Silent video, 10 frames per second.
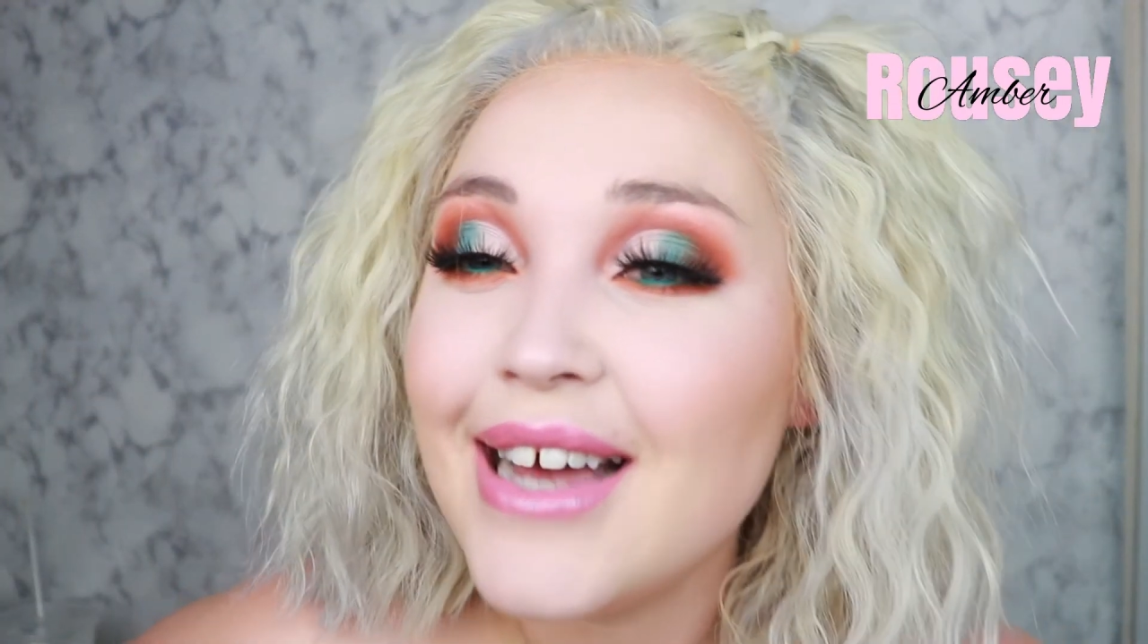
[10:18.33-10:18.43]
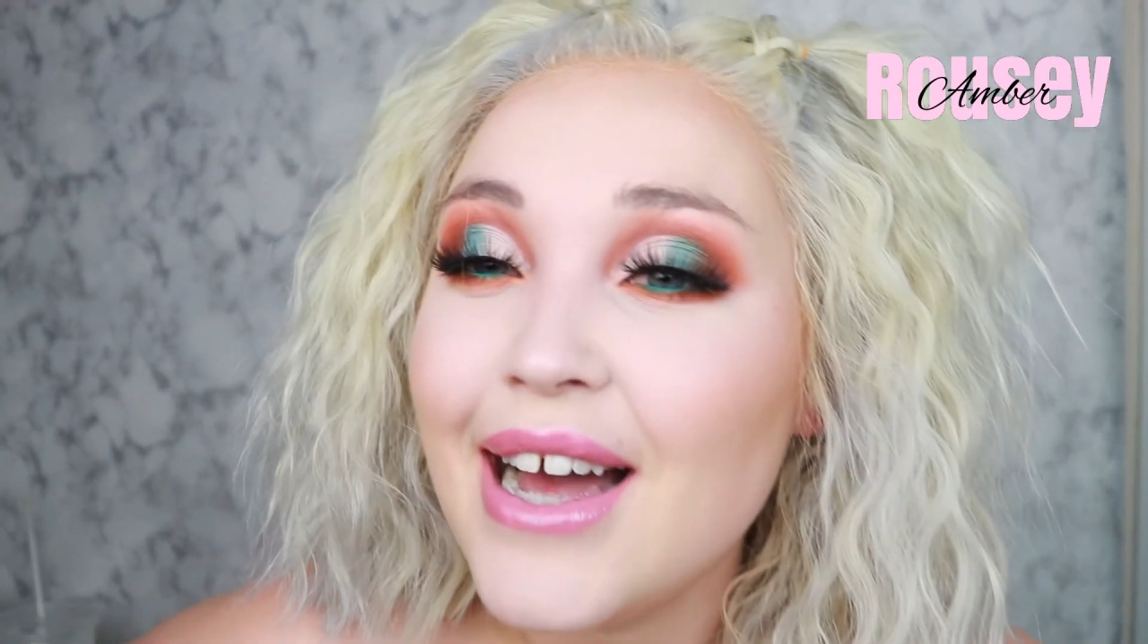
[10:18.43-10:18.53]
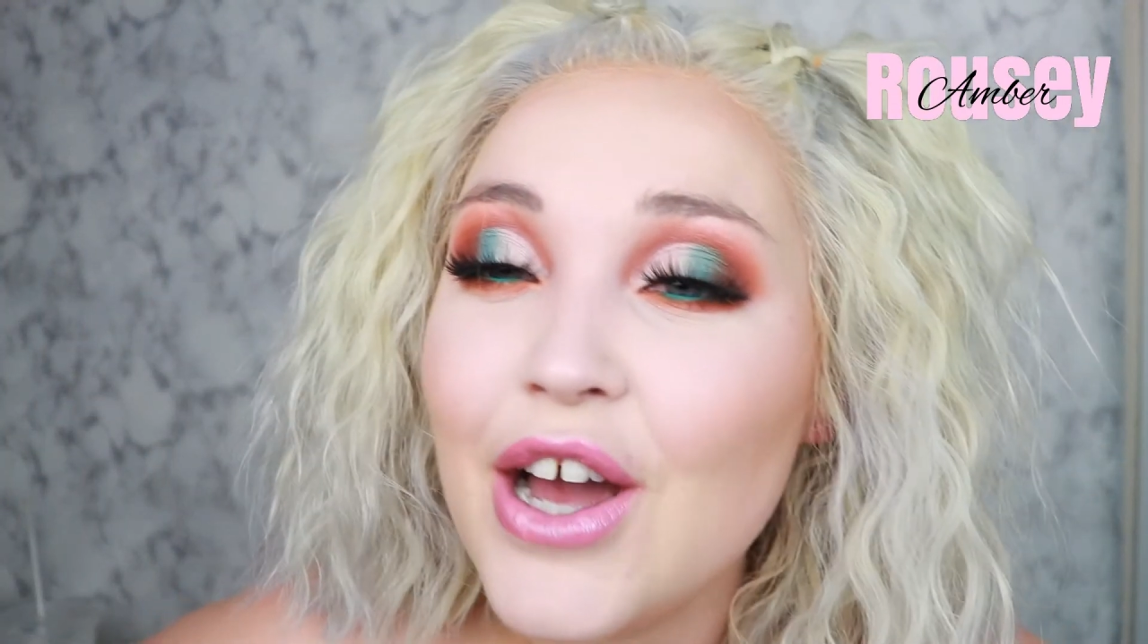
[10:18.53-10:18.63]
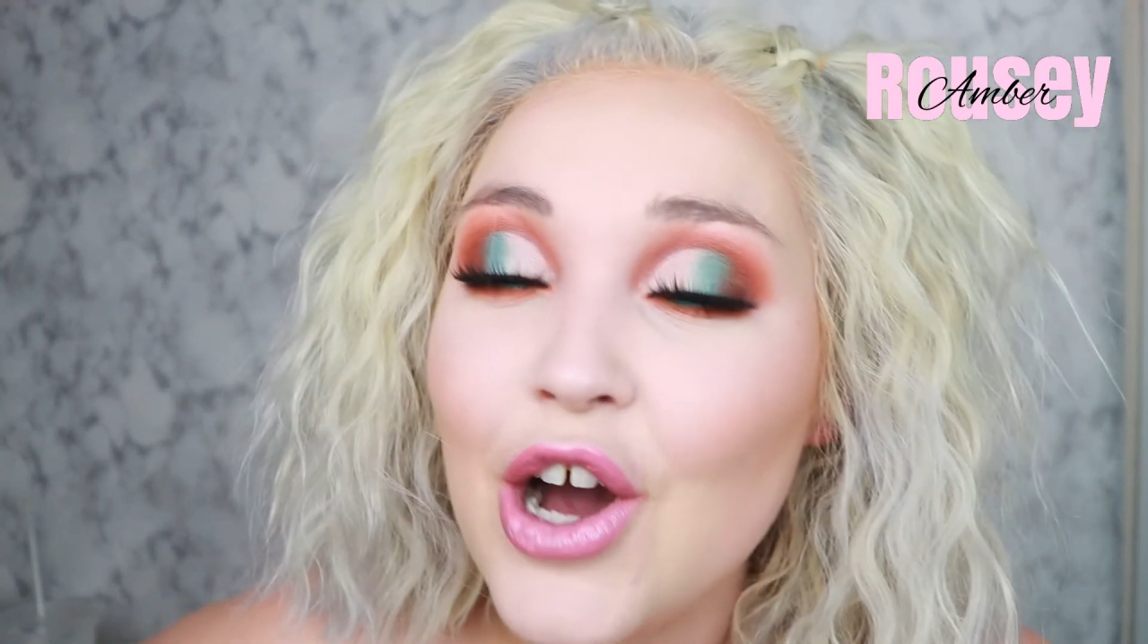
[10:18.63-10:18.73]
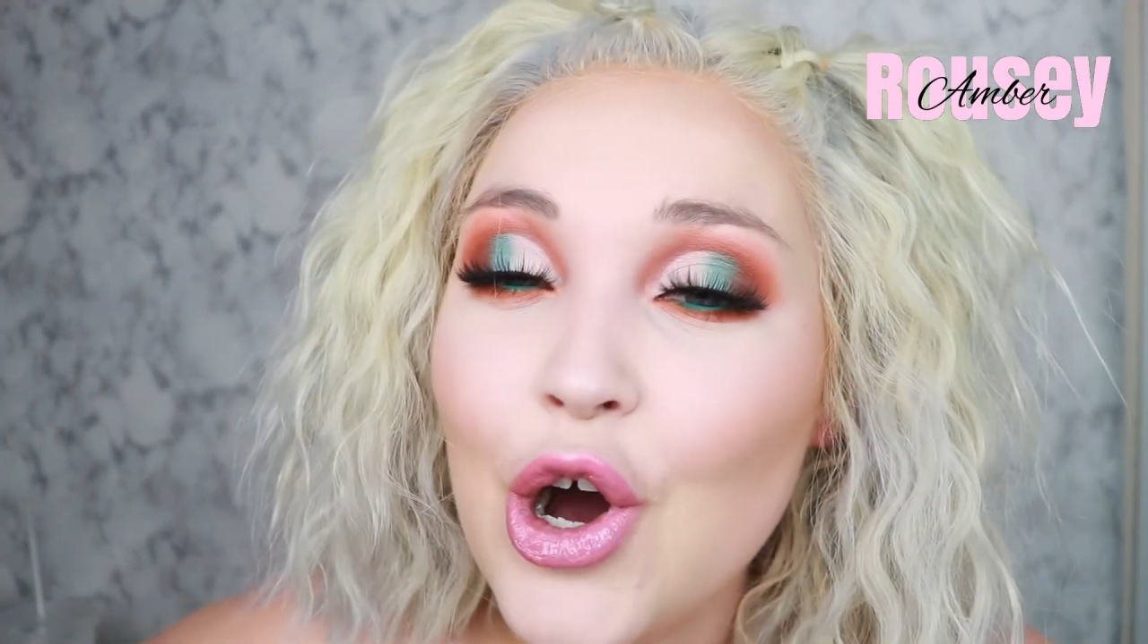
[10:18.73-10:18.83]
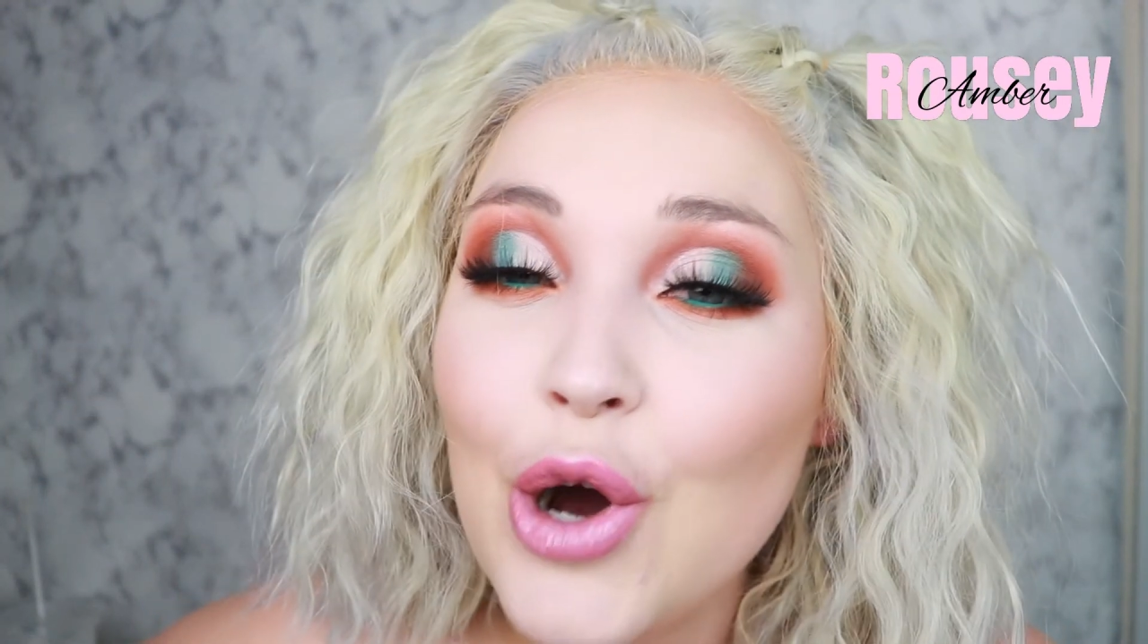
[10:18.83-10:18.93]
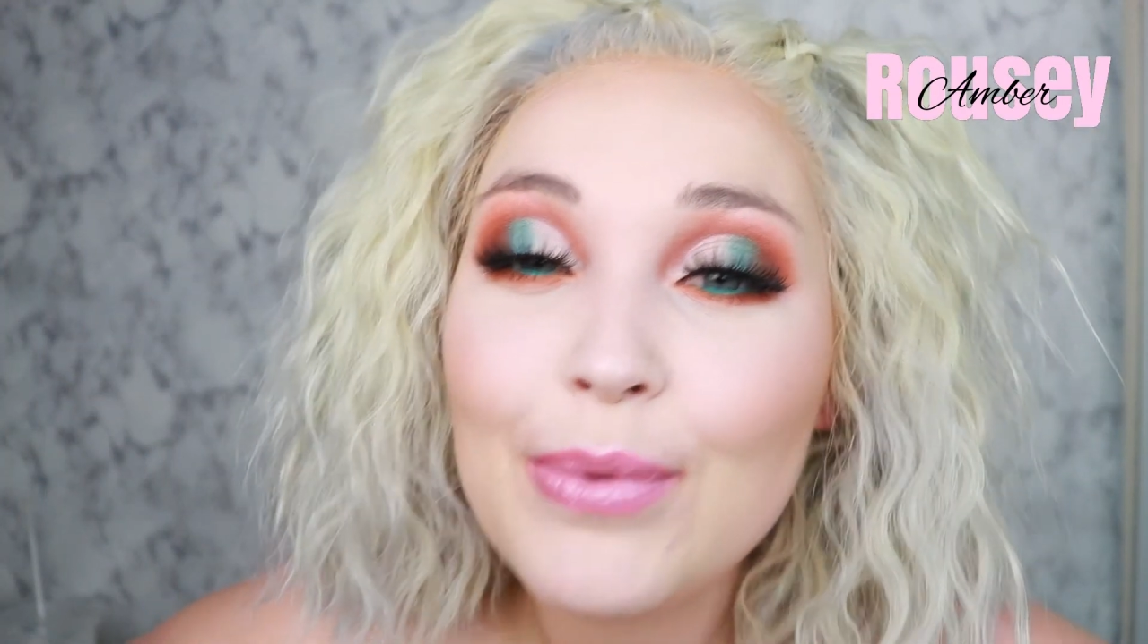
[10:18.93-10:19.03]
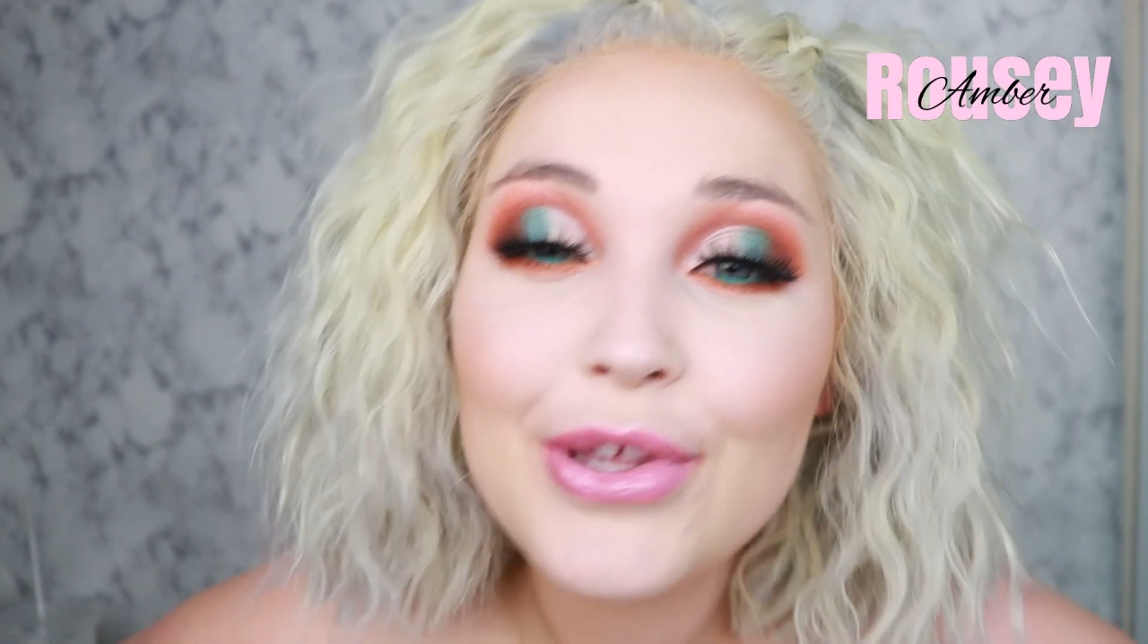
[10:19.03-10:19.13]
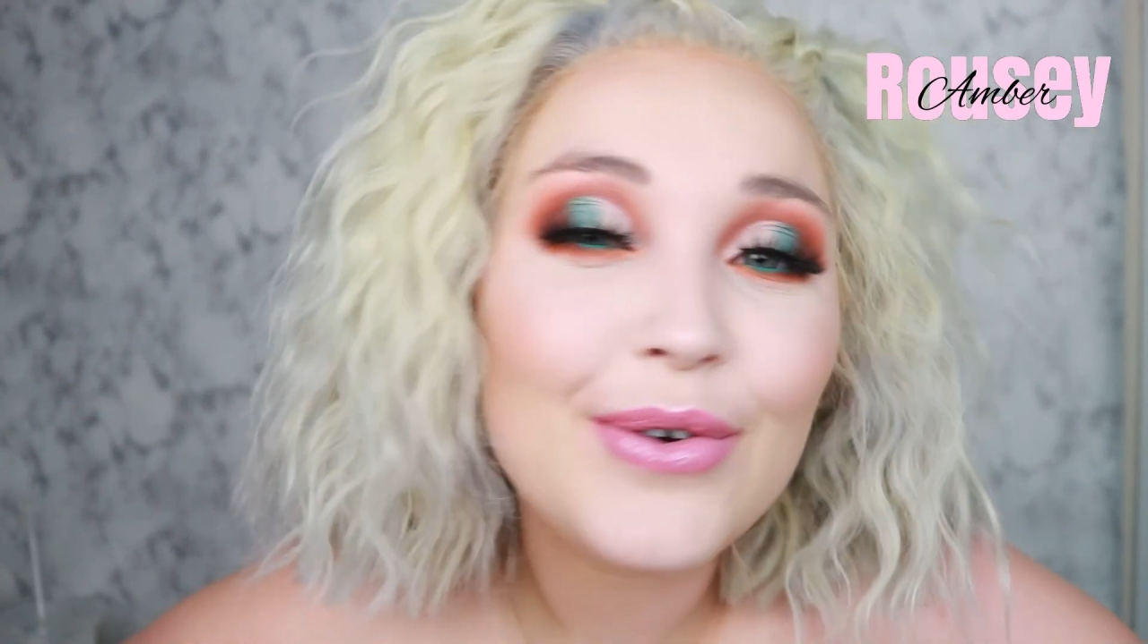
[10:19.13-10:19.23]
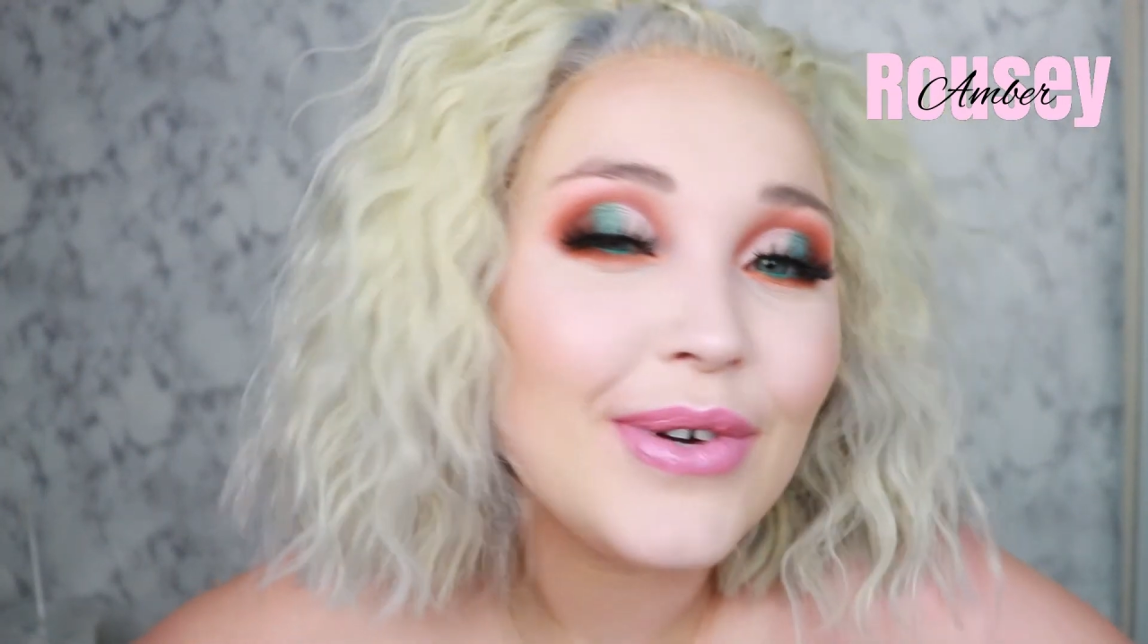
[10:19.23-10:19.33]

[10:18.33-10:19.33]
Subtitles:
I hope you